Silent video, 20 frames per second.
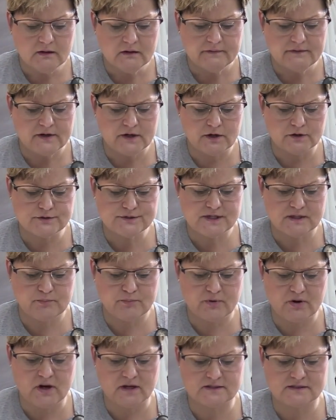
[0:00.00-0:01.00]
The nursing
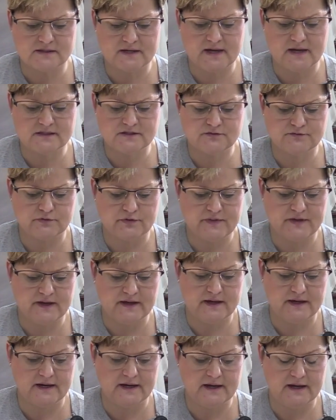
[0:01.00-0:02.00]
process for the
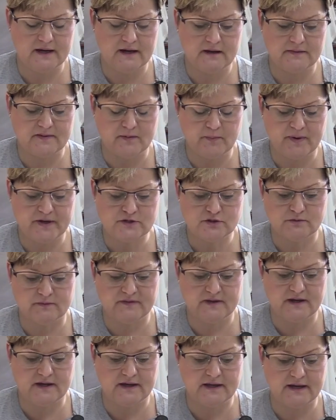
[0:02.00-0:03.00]
headache, the patient
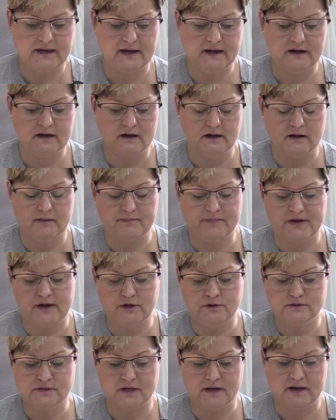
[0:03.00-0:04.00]
with a headache, they
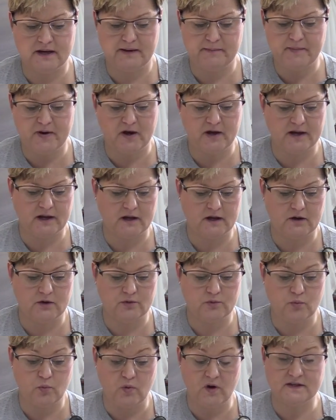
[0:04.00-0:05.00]
use a mnemonic
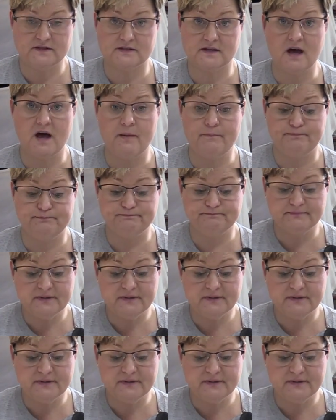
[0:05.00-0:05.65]
called "What's Up?"